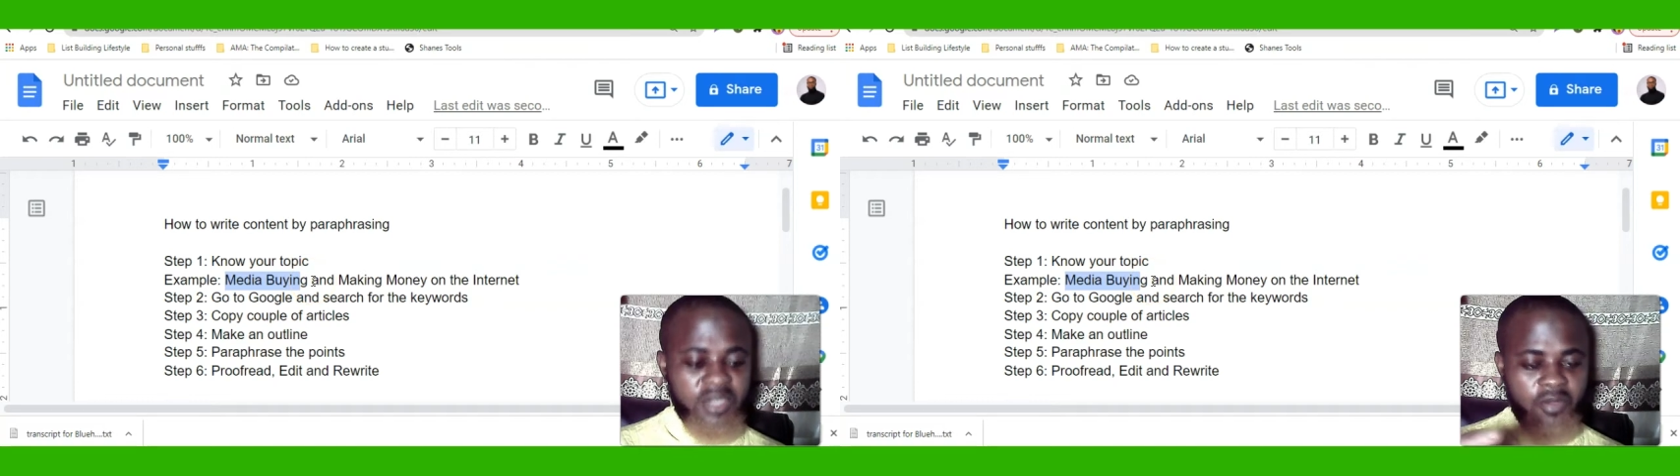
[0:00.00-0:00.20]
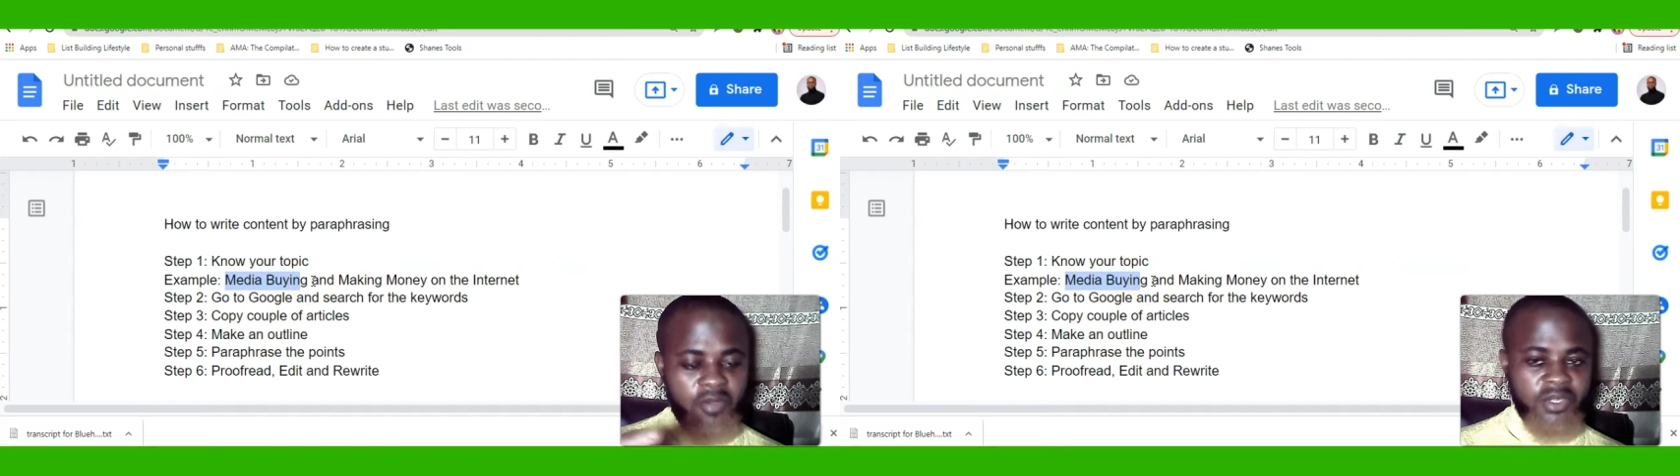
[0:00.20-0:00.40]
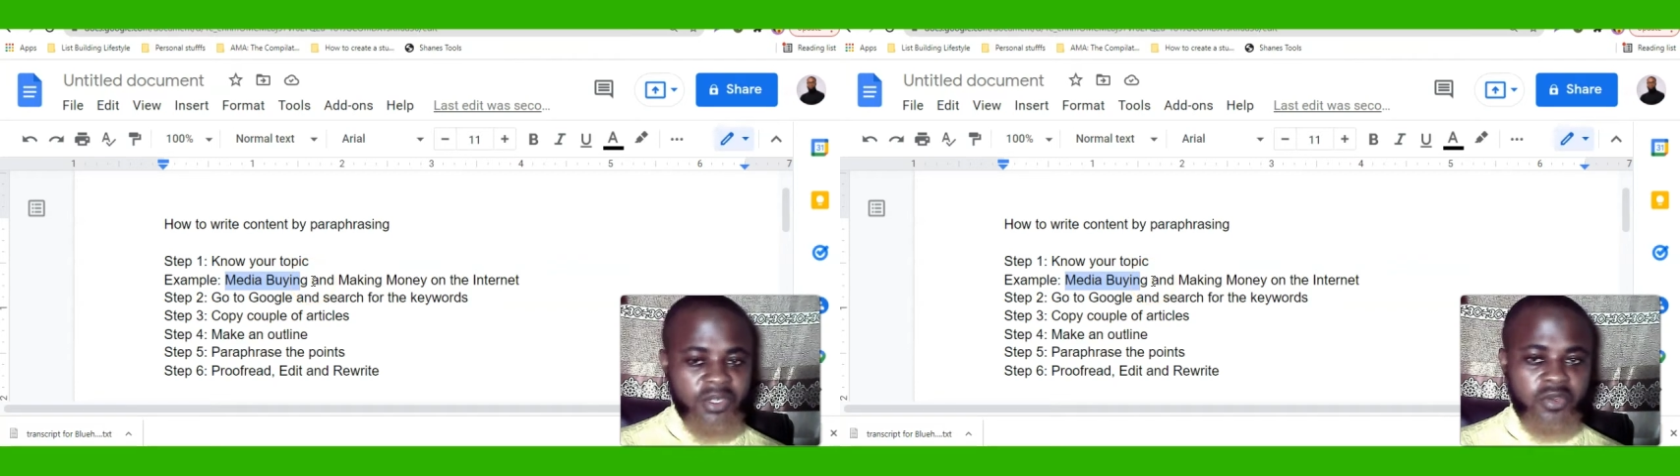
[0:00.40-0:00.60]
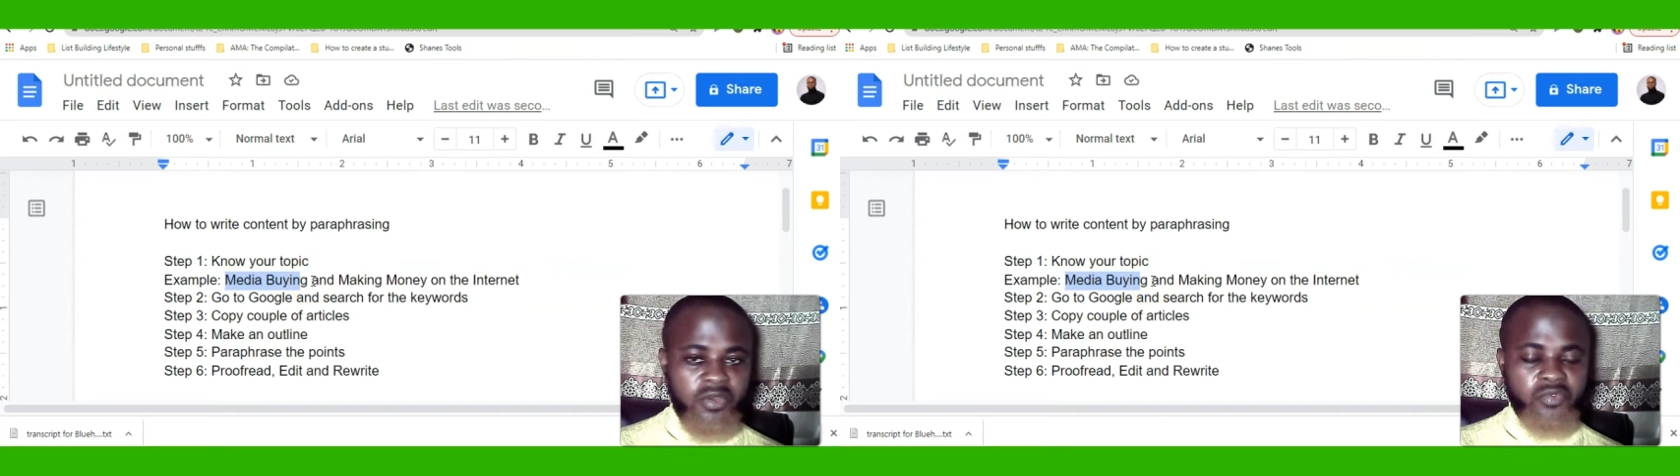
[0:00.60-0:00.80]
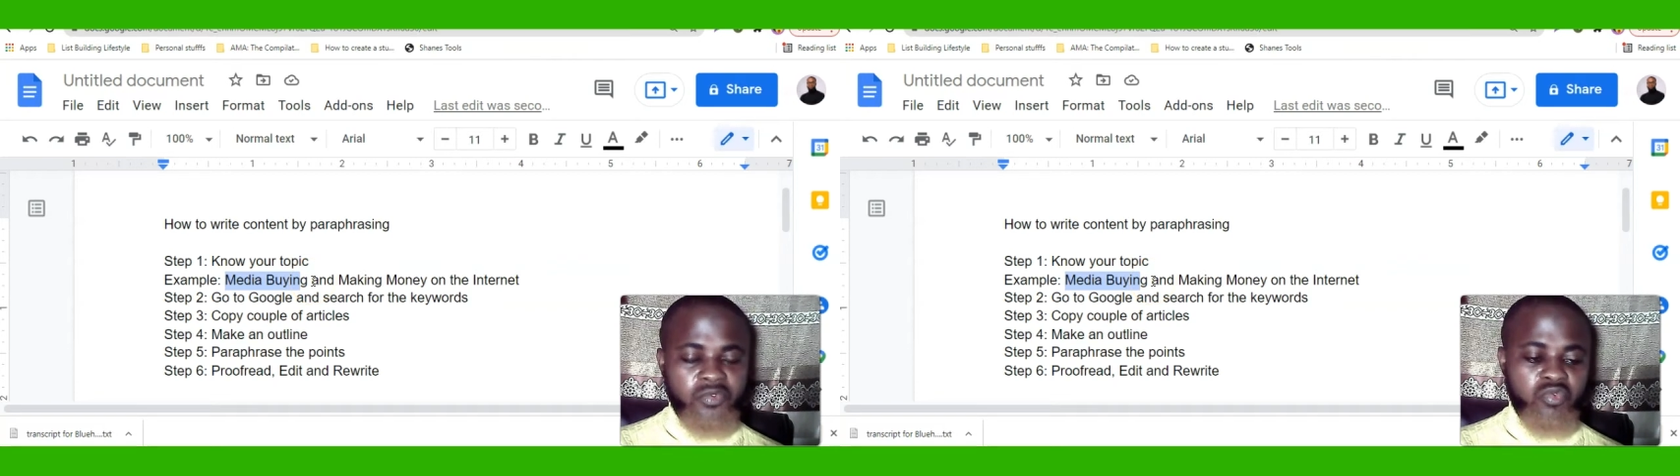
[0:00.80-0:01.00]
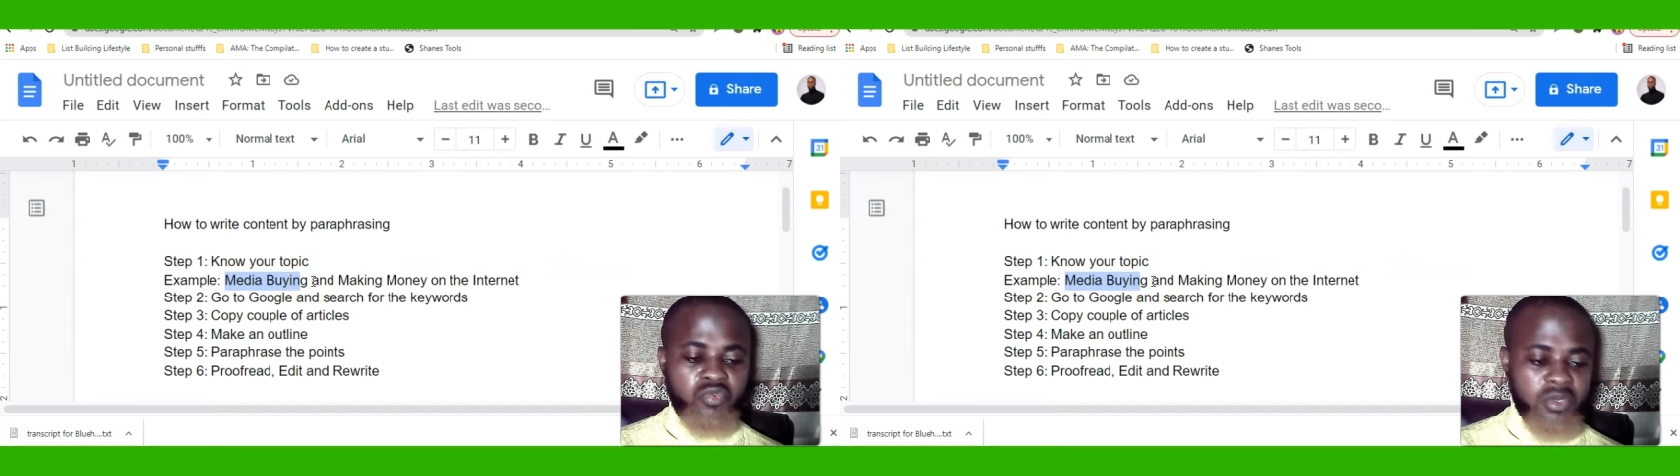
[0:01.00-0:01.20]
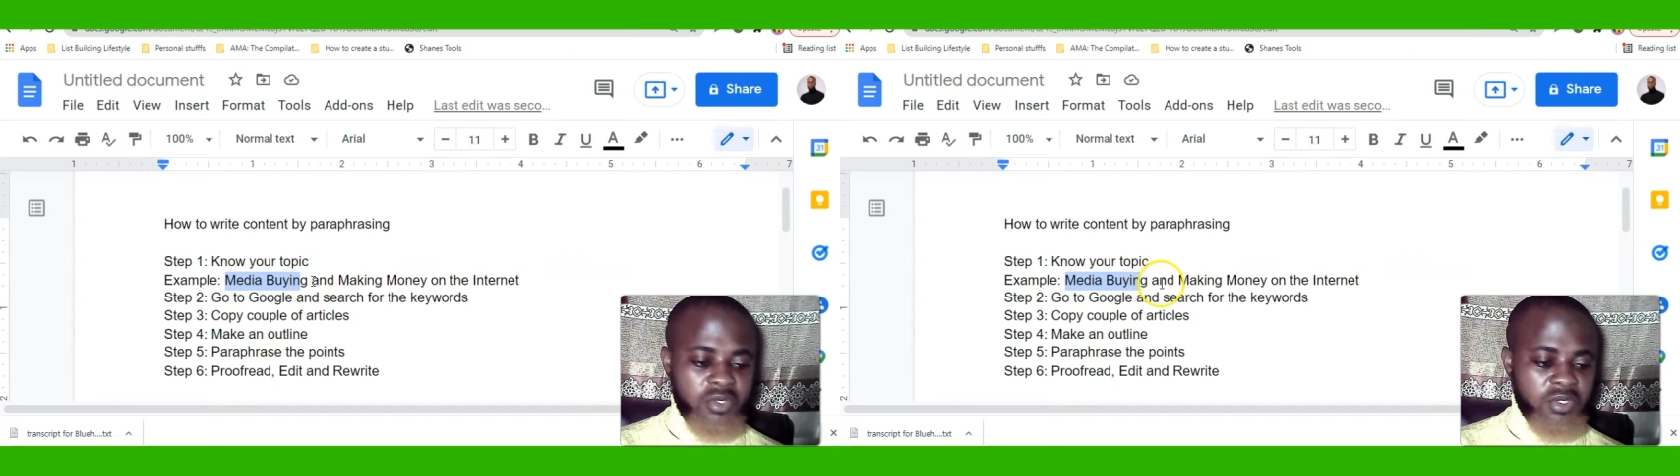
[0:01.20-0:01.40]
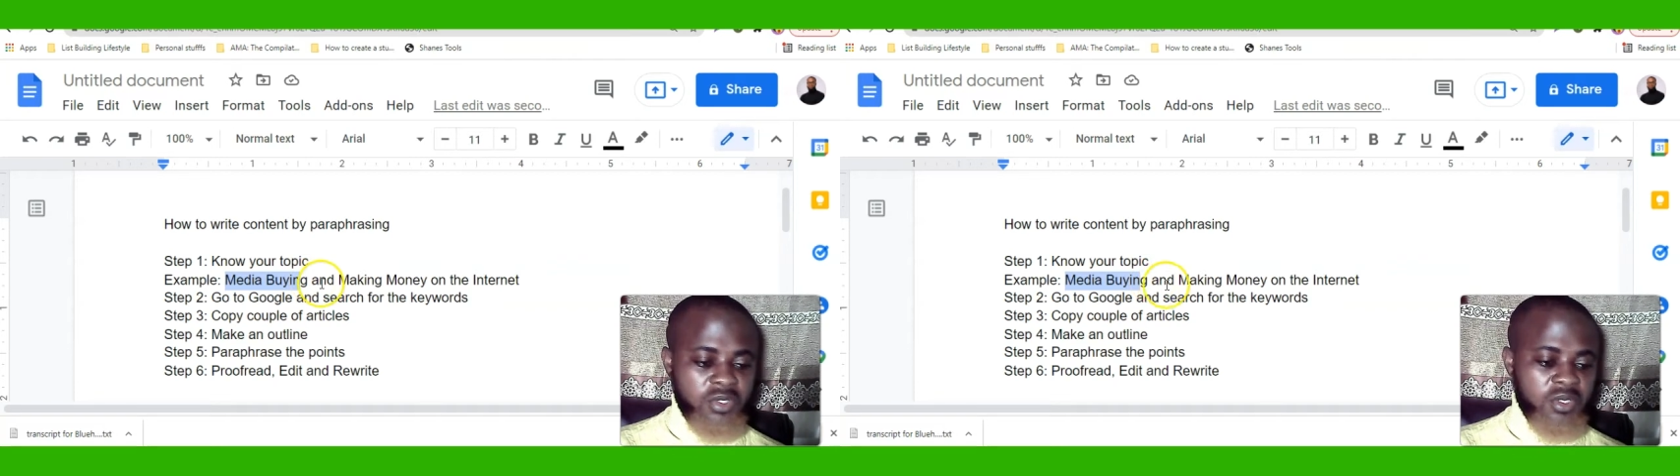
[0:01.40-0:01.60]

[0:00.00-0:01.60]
combination of two words.